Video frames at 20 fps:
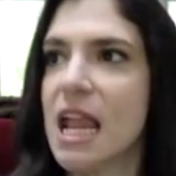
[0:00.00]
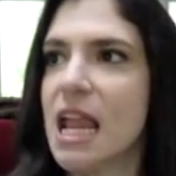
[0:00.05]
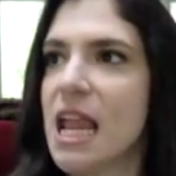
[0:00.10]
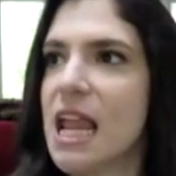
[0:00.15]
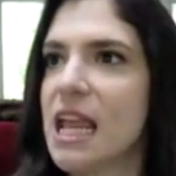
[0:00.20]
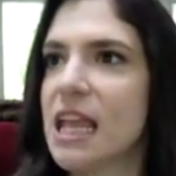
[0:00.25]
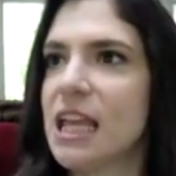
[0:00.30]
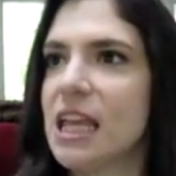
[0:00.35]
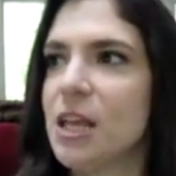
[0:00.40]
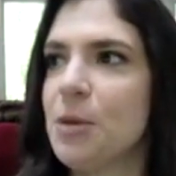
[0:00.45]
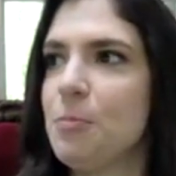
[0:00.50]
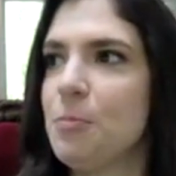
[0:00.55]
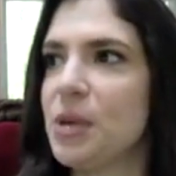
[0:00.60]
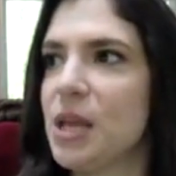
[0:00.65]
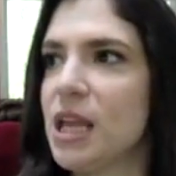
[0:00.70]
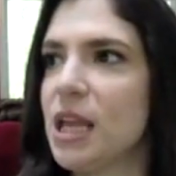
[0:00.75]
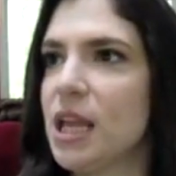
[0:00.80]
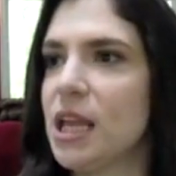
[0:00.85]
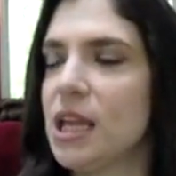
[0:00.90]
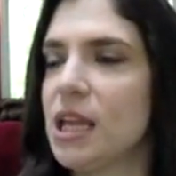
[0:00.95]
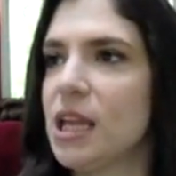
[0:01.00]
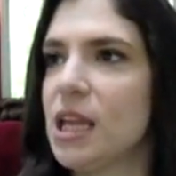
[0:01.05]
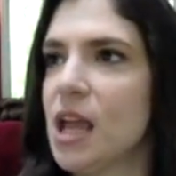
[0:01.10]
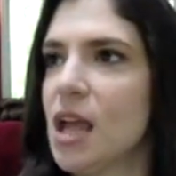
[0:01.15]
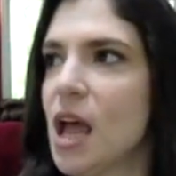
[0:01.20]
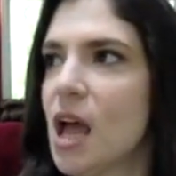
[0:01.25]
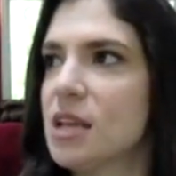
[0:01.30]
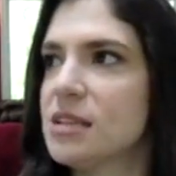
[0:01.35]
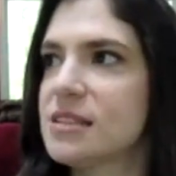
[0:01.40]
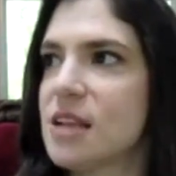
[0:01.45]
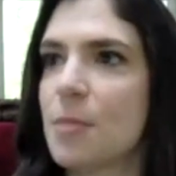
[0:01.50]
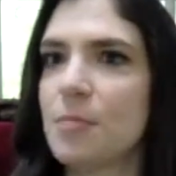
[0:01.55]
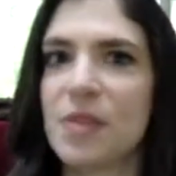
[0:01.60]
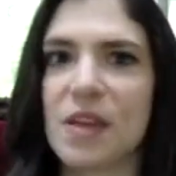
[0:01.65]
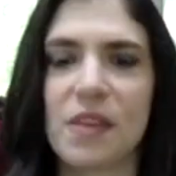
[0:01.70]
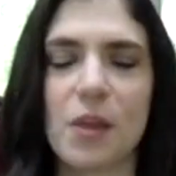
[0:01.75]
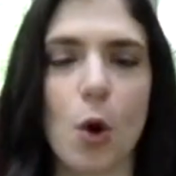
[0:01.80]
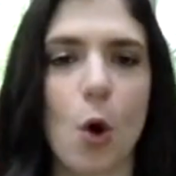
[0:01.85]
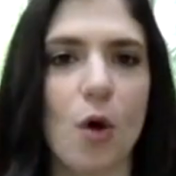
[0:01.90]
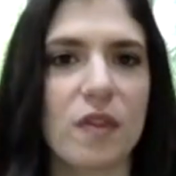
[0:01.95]
It can be
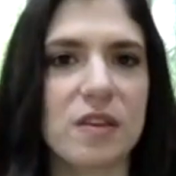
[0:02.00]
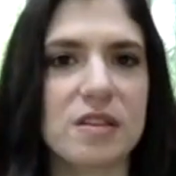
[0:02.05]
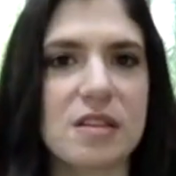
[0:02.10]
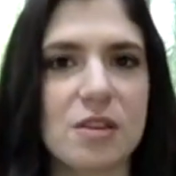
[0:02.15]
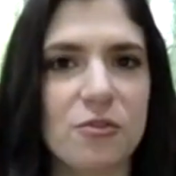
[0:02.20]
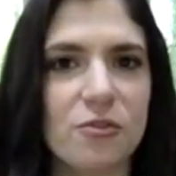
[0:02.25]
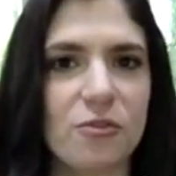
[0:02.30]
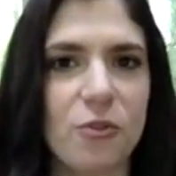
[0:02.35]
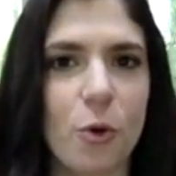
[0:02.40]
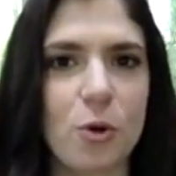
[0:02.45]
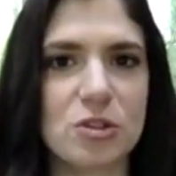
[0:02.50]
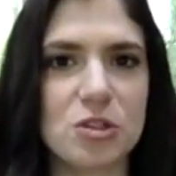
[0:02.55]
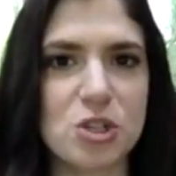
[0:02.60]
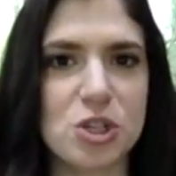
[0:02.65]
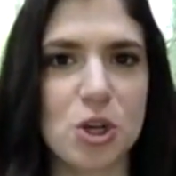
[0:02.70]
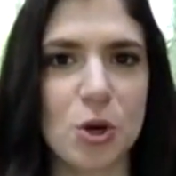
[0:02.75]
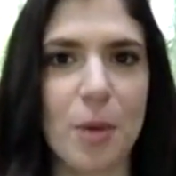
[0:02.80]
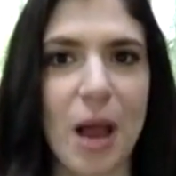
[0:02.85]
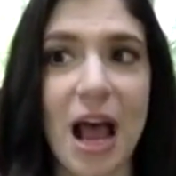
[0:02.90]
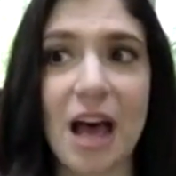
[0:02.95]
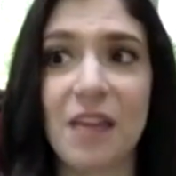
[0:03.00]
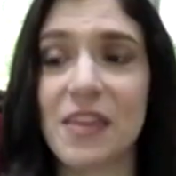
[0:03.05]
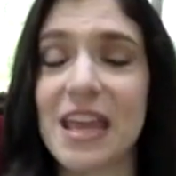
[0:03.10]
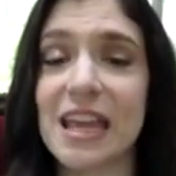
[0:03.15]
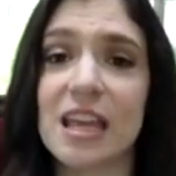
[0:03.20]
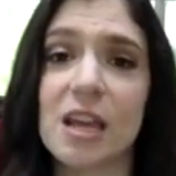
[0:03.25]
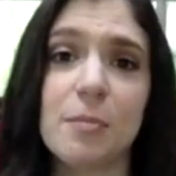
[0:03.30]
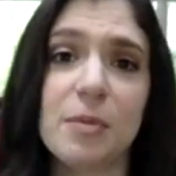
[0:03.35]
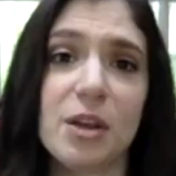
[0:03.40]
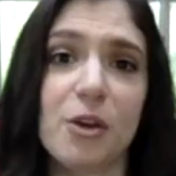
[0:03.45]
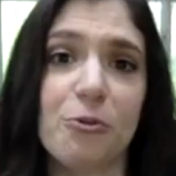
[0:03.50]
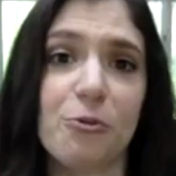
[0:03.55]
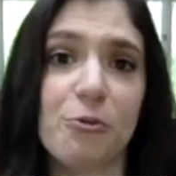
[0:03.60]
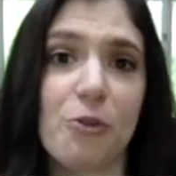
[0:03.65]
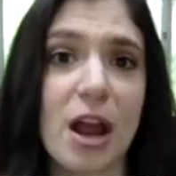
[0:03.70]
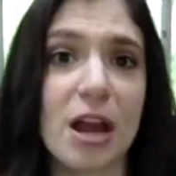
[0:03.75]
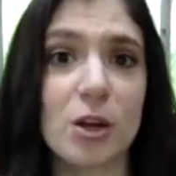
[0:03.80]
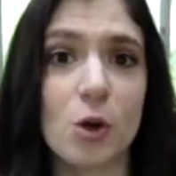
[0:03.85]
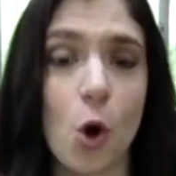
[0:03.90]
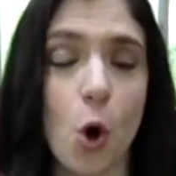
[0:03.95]
something that all of a sudden falls into your path. It could be a
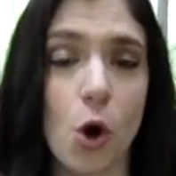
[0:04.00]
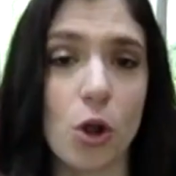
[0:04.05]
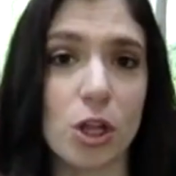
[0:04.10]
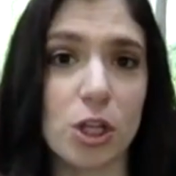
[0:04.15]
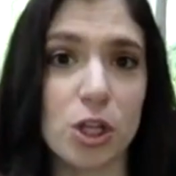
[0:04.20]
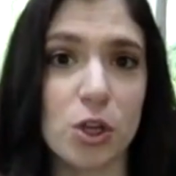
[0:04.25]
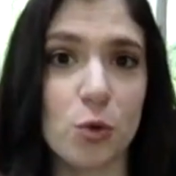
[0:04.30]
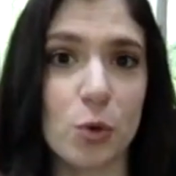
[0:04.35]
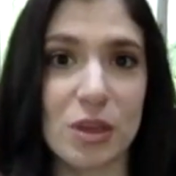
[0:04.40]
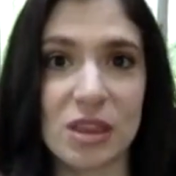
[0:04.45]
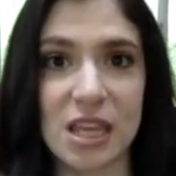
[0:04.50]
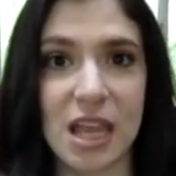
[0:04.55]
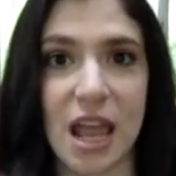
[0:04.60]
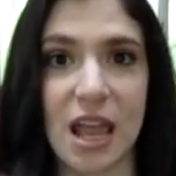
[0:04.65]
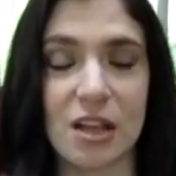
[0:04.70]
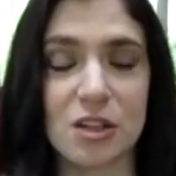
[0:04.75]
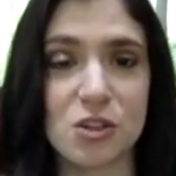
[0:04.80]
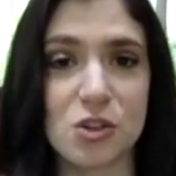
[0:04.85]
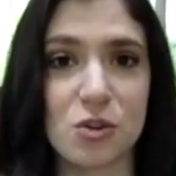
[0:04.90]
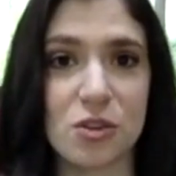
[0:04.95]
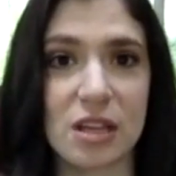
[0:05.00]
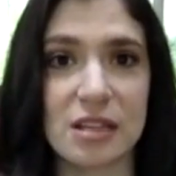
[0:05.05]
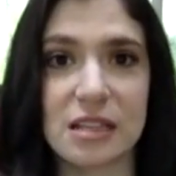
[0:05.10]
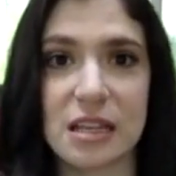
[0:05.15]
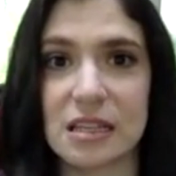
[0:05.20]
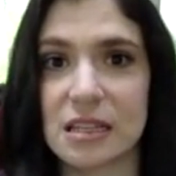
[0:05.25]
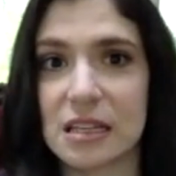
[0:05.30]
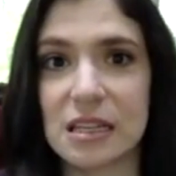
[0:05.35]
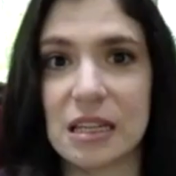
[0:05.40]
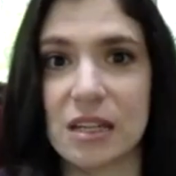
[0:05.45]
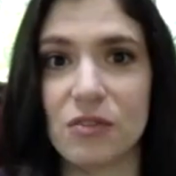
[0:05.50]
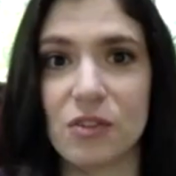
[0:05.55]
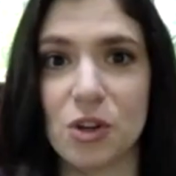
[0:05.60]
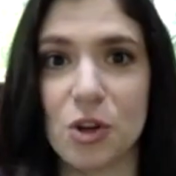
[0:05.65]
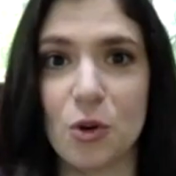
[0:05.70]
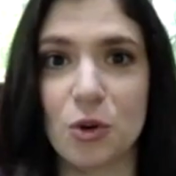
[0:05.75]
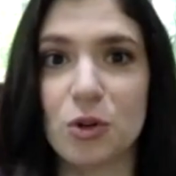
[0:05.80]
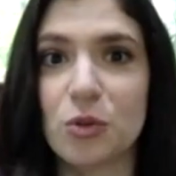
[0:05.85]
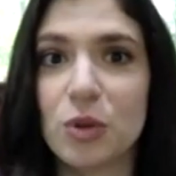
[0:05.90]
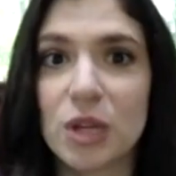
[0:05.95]
friend calling you with the answer that they didn't even
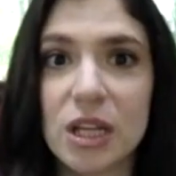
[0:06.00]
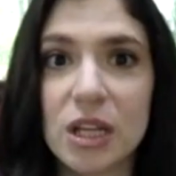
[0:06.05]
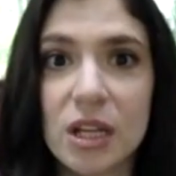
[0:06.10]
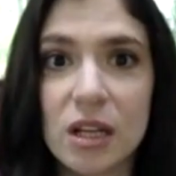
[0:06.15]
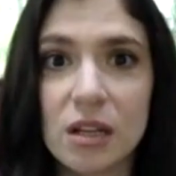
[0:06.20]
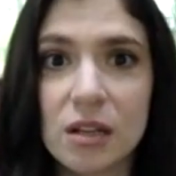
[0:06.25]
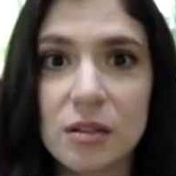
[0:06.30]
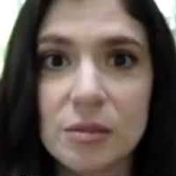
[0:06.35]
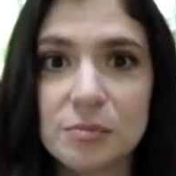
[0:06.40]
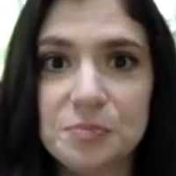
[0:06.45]
know you needed.